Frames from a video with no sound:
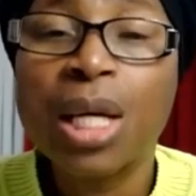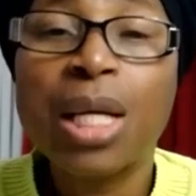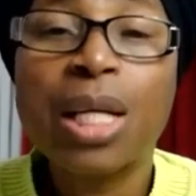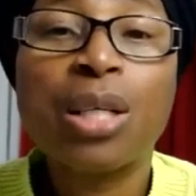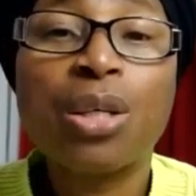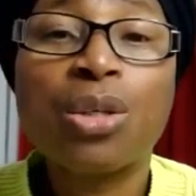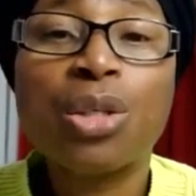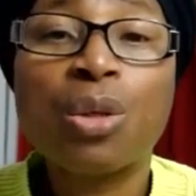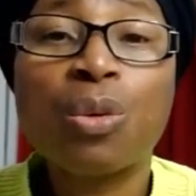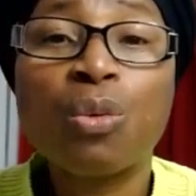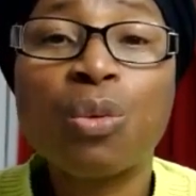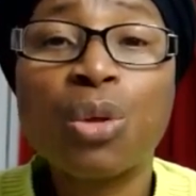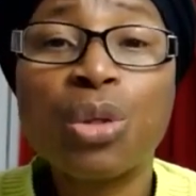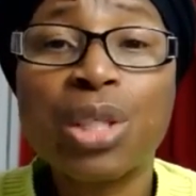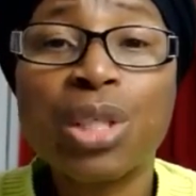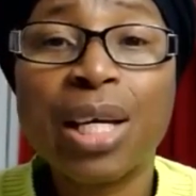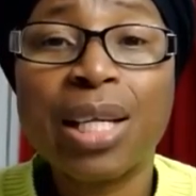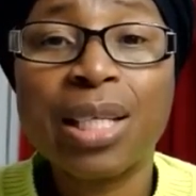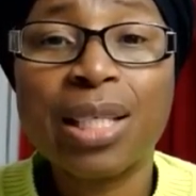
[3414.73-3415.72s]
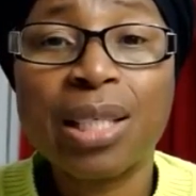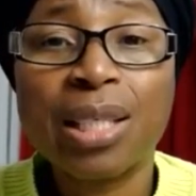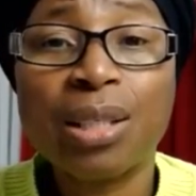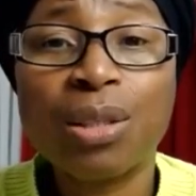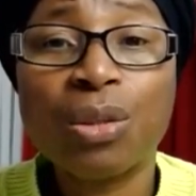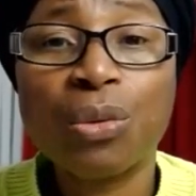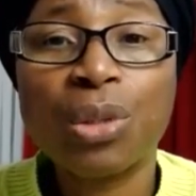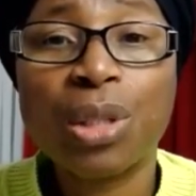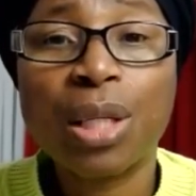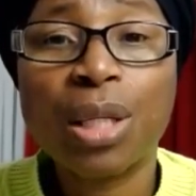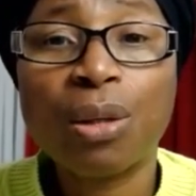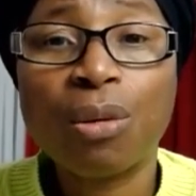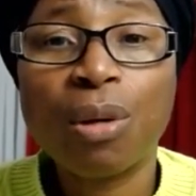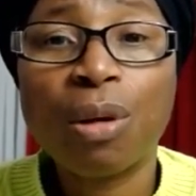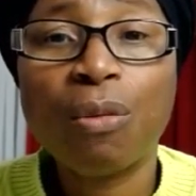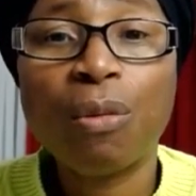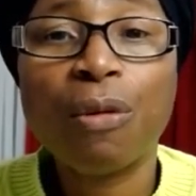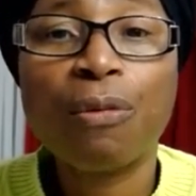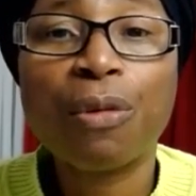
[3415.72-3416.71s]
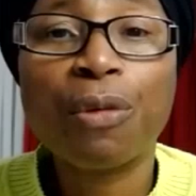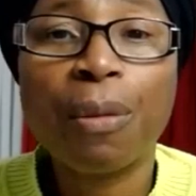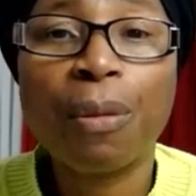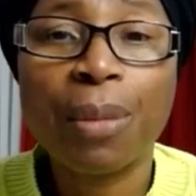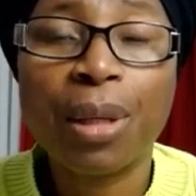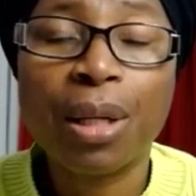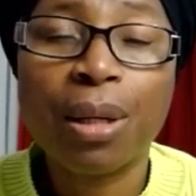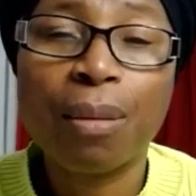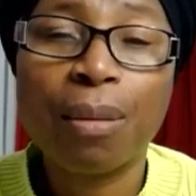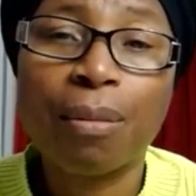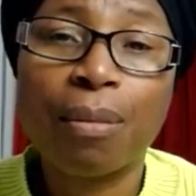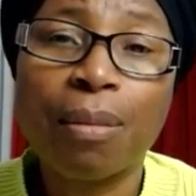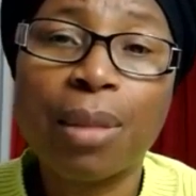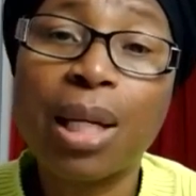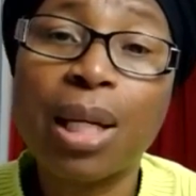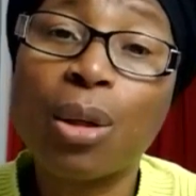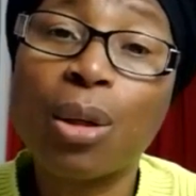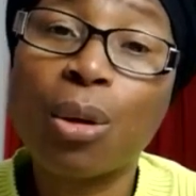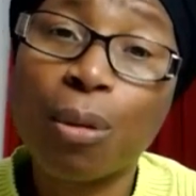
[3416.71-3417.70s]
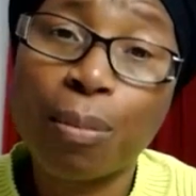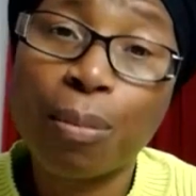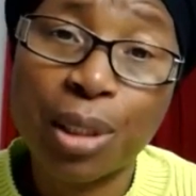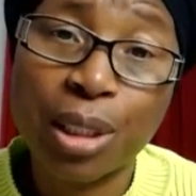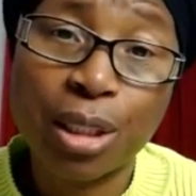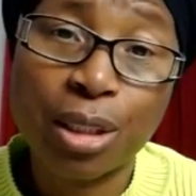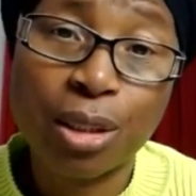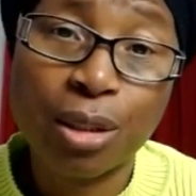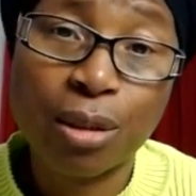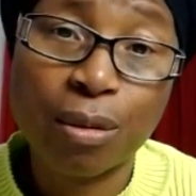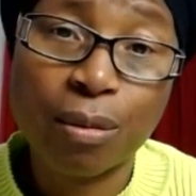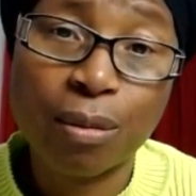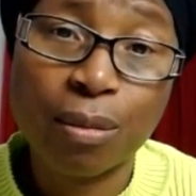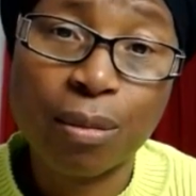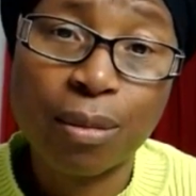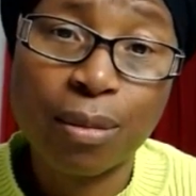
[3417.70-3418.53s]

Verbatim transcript: He doesn't want anything to take you away from Him. May the Lord bless you.